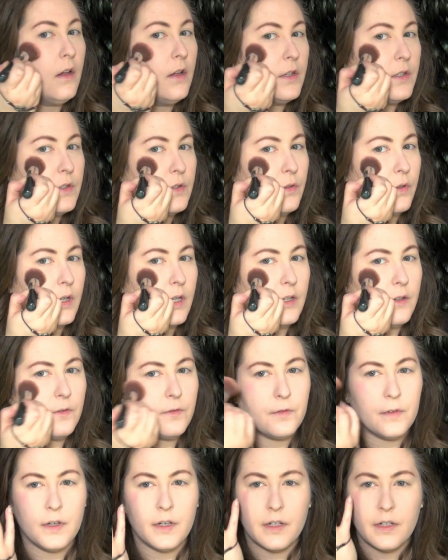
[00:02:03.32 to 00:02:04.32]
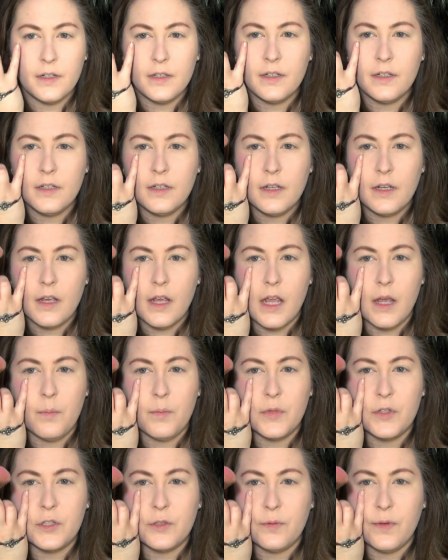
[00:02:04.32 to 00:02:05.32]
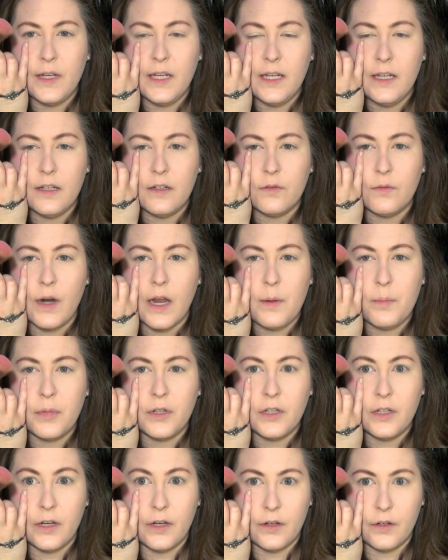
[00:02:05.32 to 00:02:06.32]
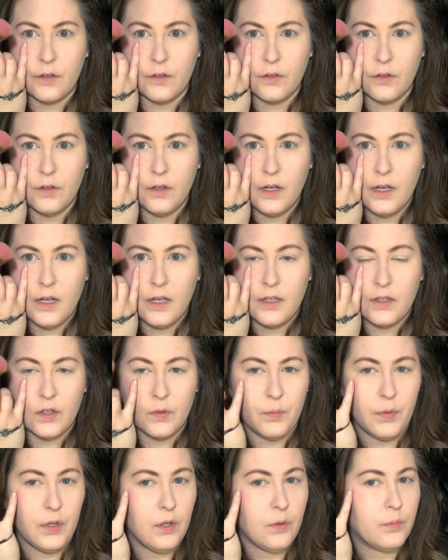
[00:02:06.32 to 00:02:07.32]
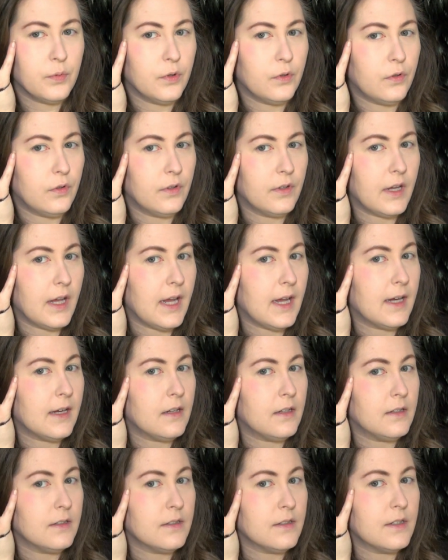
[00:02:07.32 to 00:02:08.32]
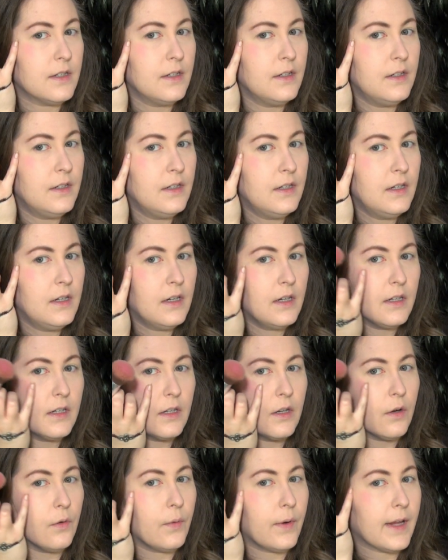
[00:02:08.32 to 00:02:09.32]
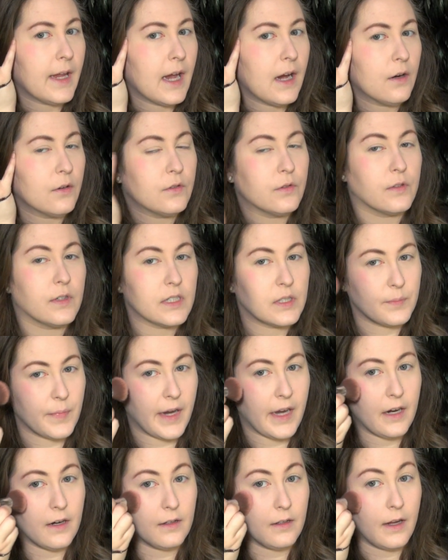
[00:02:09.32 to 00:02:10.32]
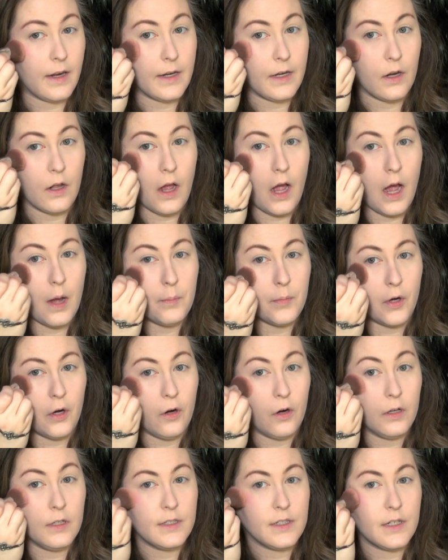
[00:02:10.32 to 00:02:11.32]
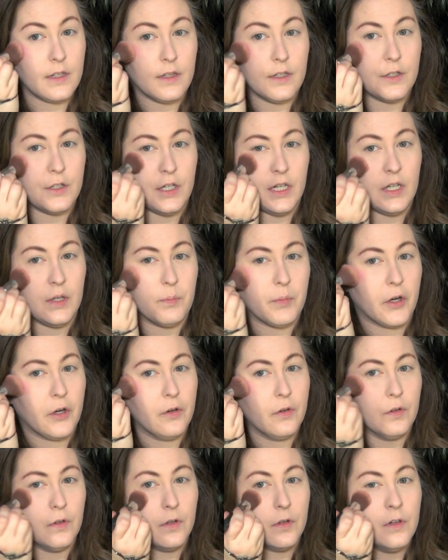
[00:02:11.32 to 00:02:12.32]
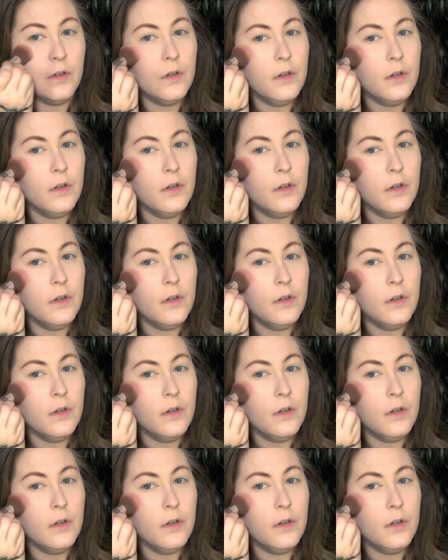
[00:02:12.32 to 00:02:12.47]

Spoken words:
sort of in between, right below the pupil, and going out towards my hairline up onto the cheekbone.